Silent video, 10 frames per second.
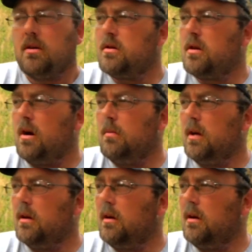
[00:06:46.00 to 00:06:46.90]
She taught
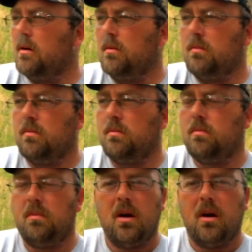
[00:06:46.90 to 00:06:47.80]
me that, you know,
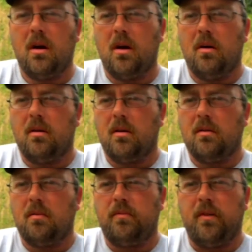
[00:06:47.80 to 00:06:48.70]

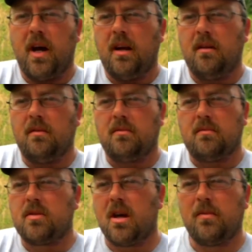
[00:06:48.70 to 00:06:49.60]
fighting and
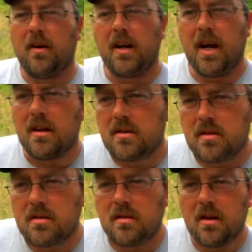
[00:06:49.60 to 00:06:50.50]
stuff like
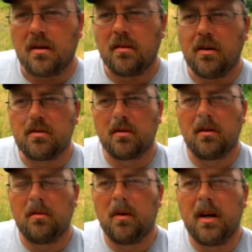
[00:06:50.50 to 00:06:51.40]
that's just not
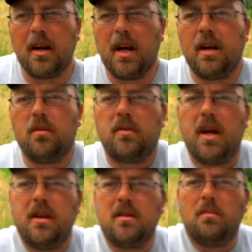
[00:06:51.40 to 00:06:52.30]
usually the way to handle
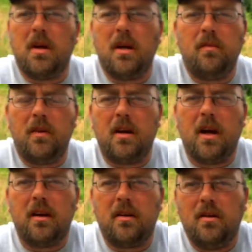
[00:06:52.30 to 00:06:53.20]
things. I mean, if you
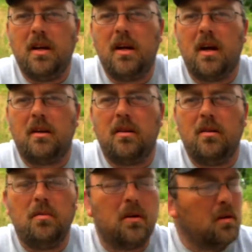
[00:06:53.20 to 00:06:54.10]
got to, you got
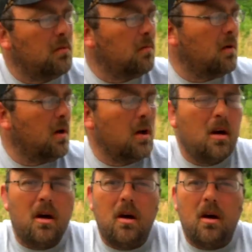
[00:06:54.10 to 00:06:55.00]
to, but
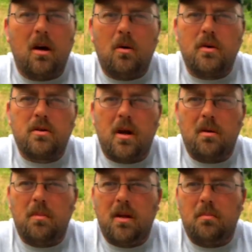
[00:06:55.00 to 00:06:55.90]
always try
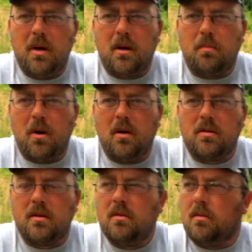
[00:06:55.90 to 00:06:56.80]
to be the bigger
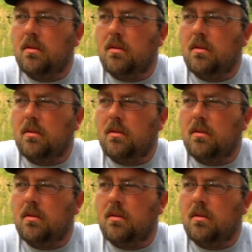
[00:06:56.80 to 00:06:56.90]
person.